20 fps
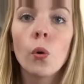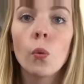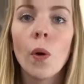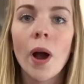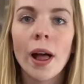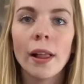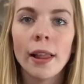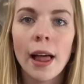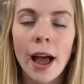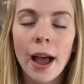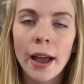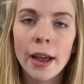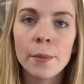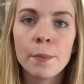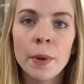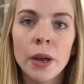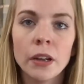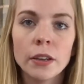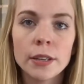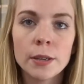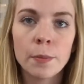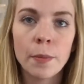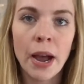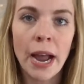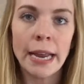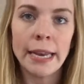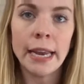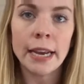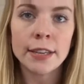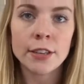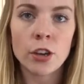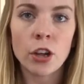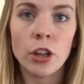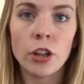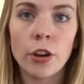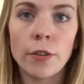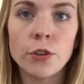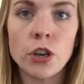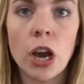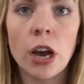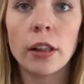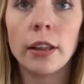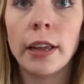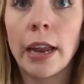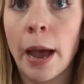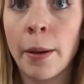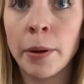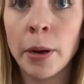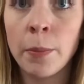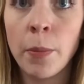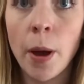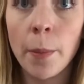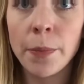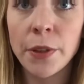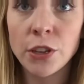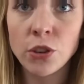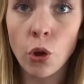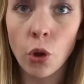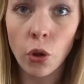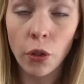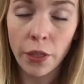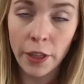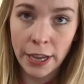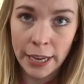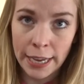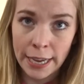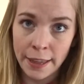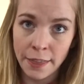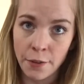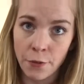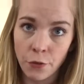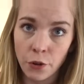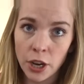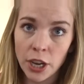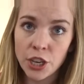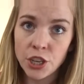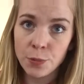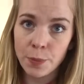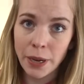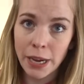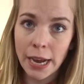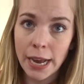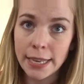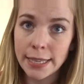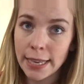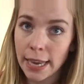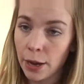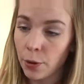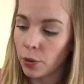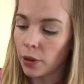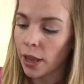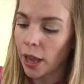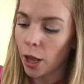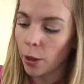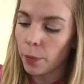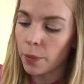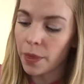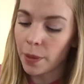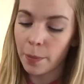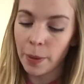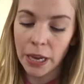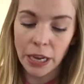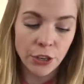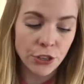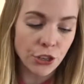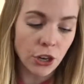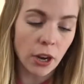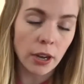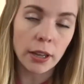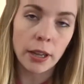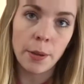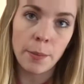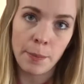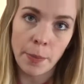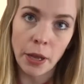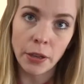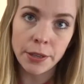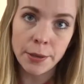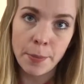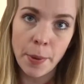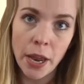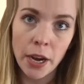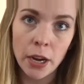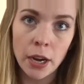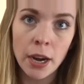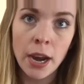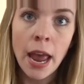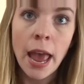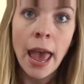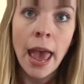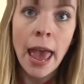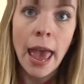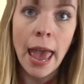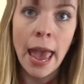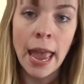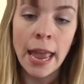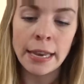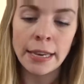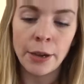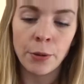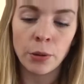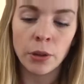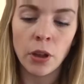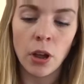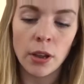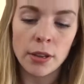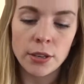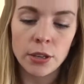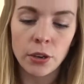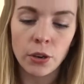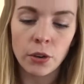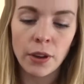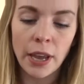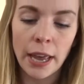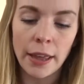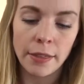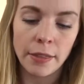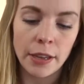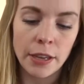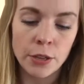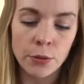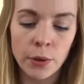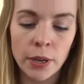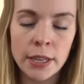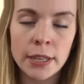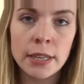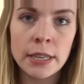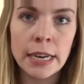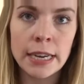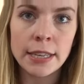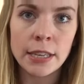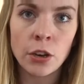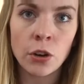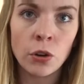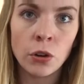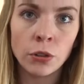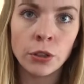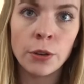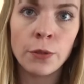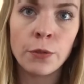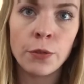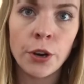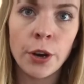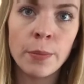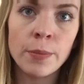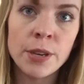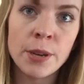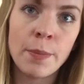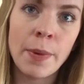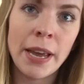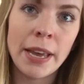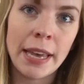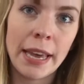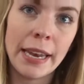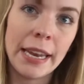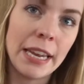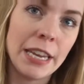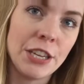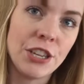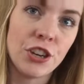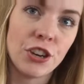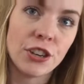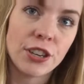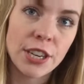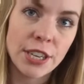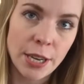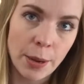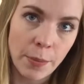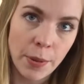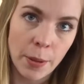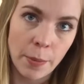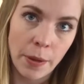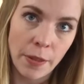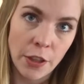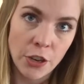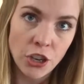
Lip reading: While I melt my next color of chocolate, I'm gonna pop this whole thing in the fridge because it will help the pink chocolate melt better, and it will also get these ones nice and cold and firm to make it easier to dip them in the